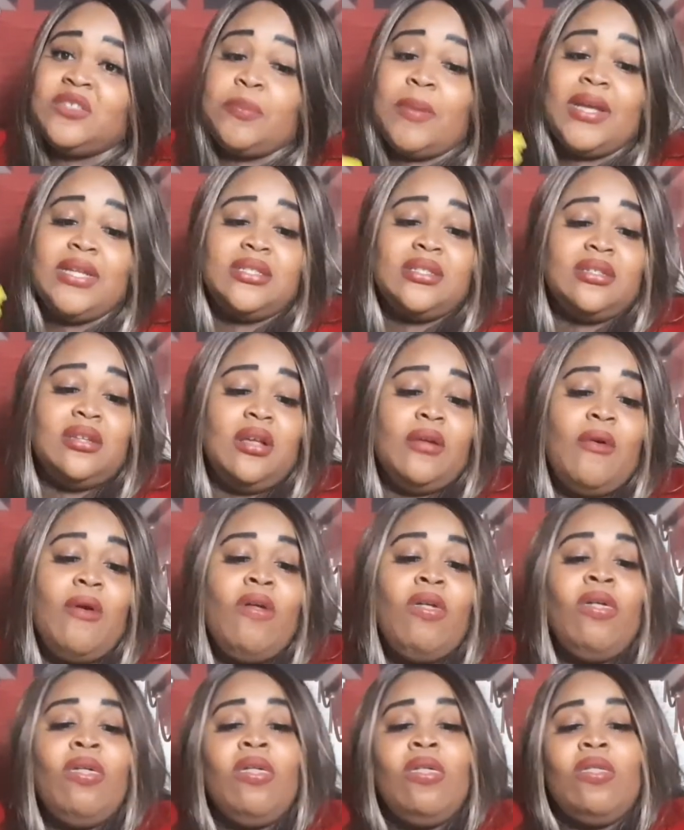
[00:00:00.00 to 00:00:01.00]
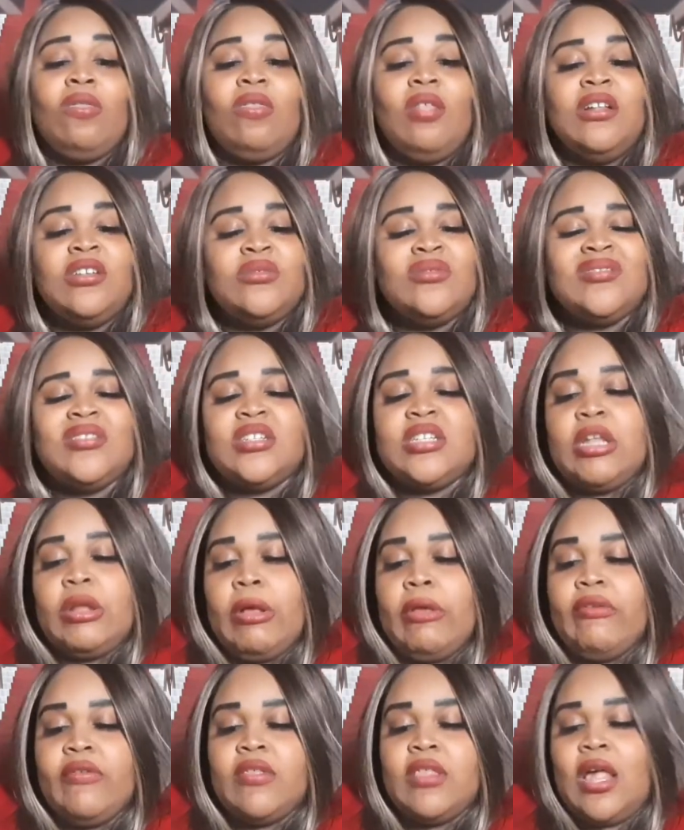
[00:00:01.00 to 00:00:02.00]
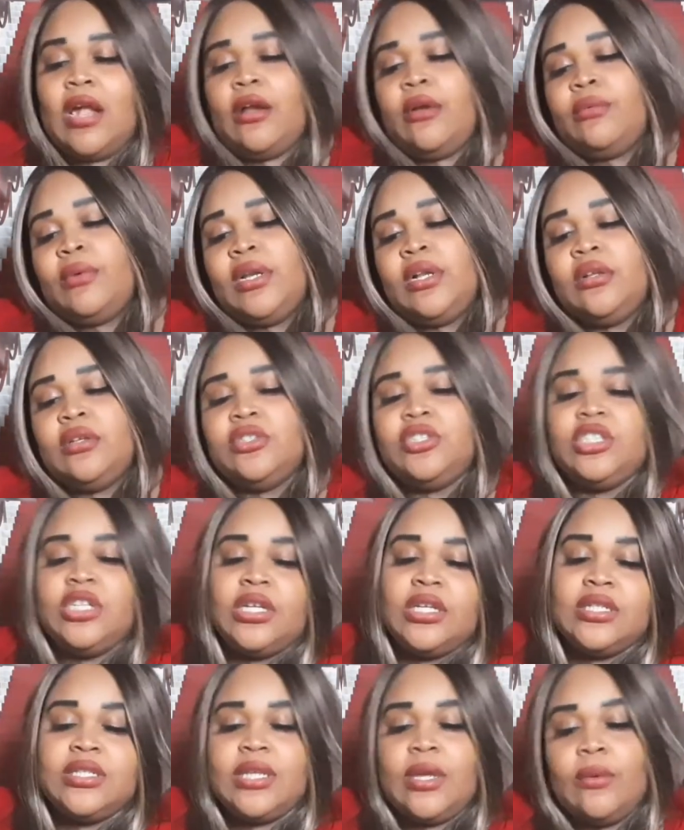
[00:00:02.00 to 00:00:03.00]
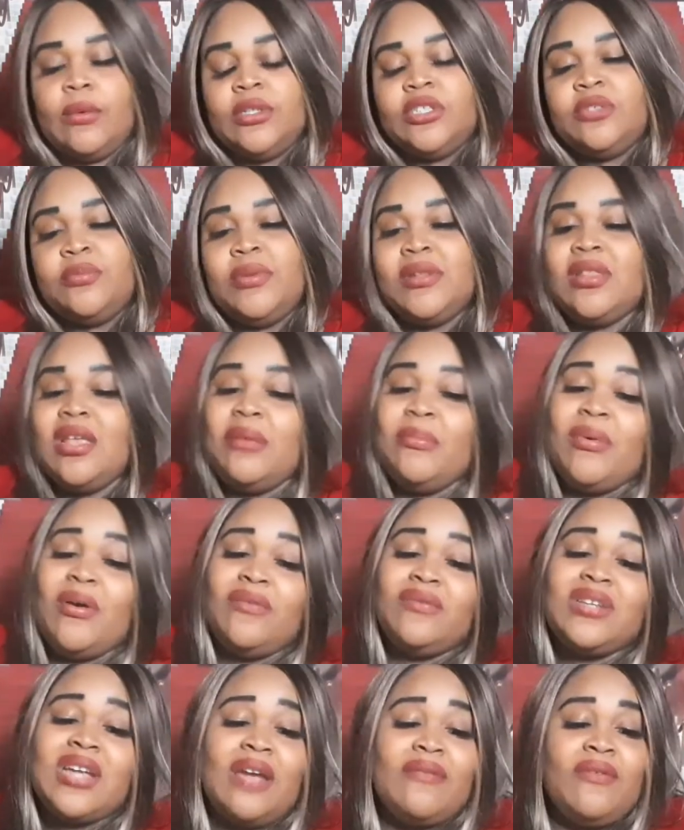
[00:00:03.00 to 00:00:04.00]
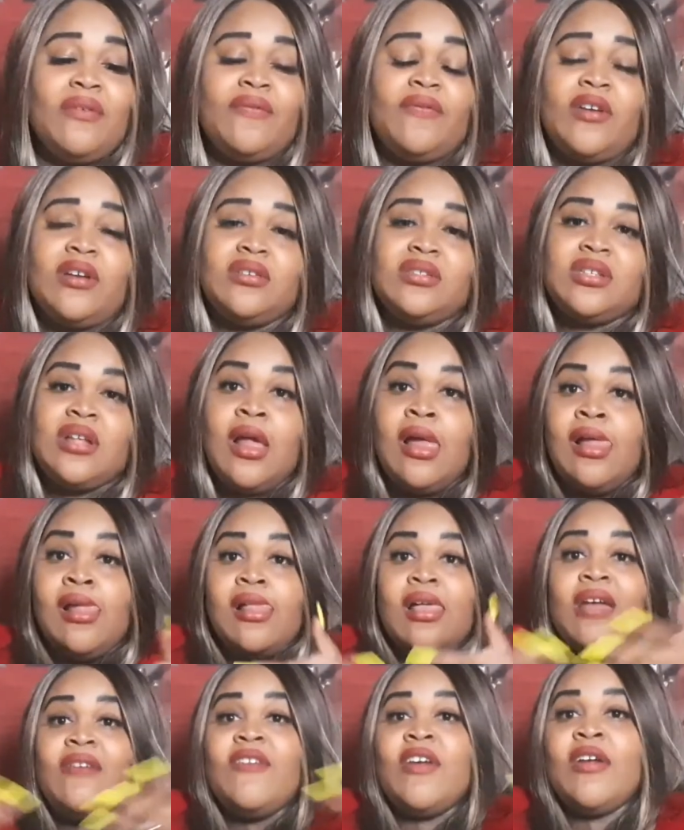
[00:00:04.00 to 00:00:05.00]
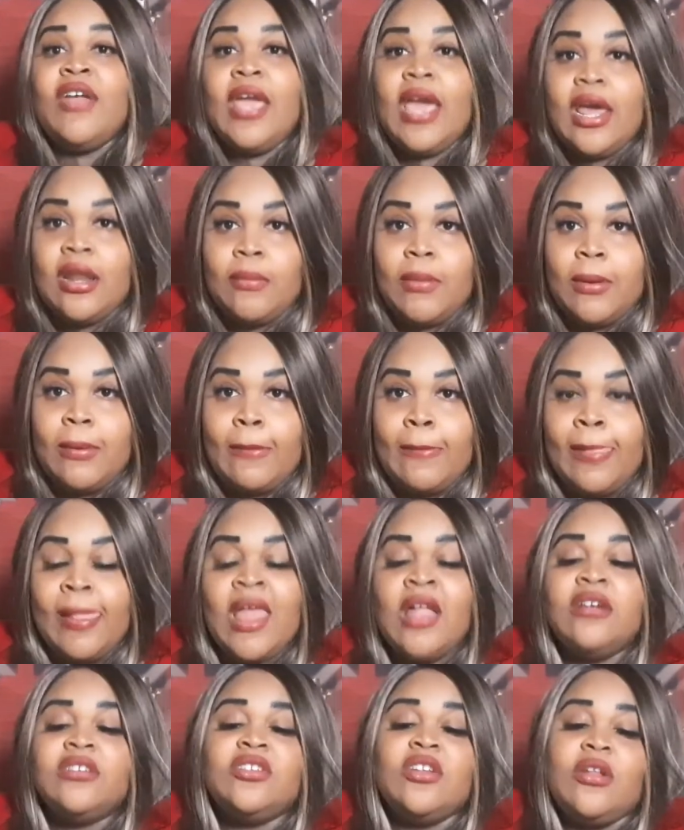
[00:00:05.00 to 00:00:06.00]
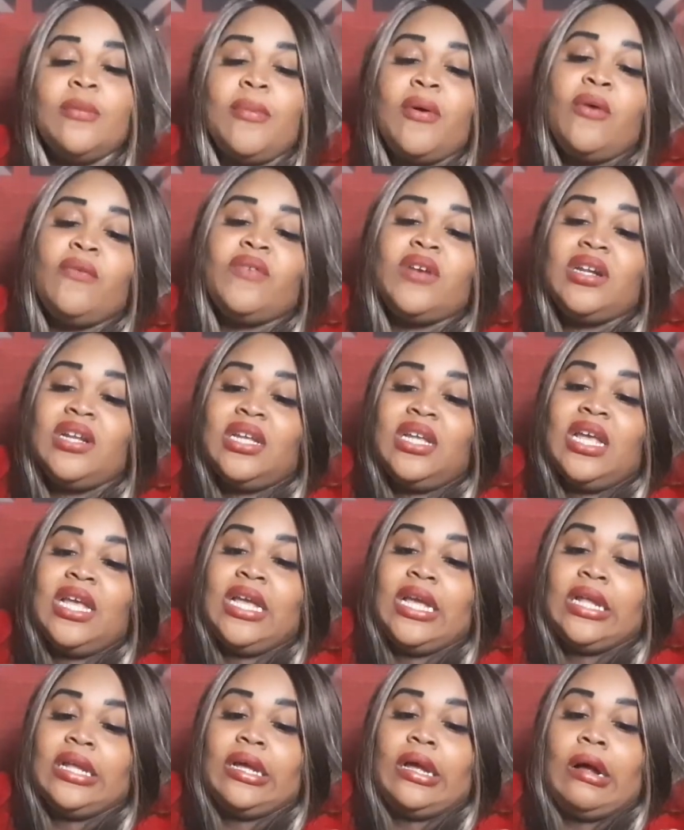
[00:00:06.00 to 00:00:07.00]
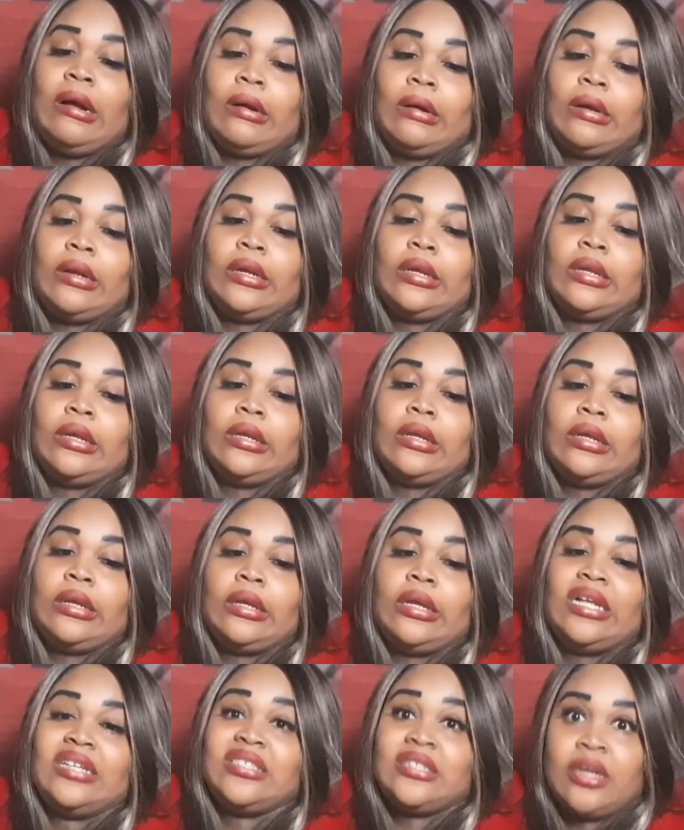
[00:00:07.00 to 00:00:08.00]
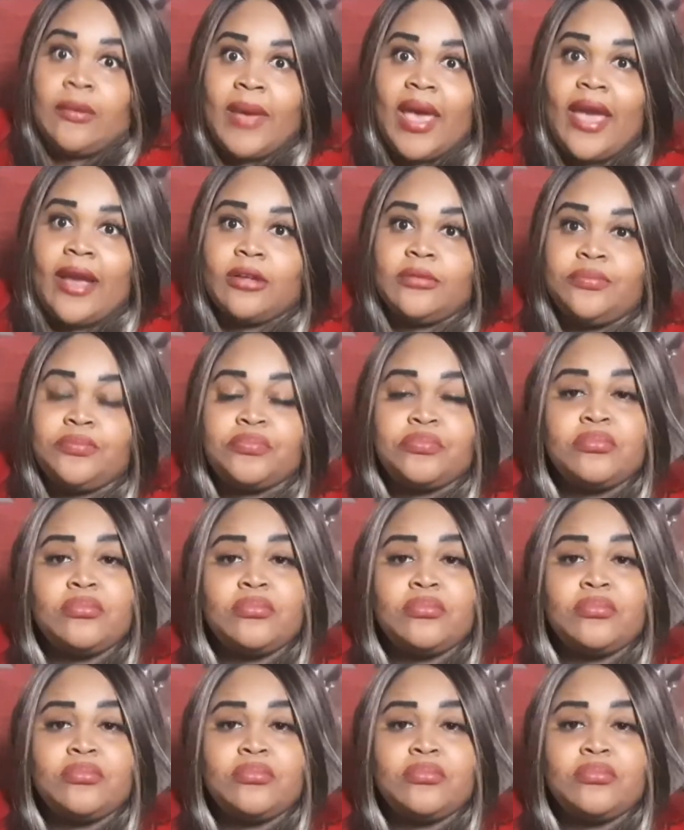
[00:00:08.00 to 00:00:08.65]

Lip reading: spicy. This one just is like a regular chicken sandwich, but they both type of first are very edible, so they both are a snack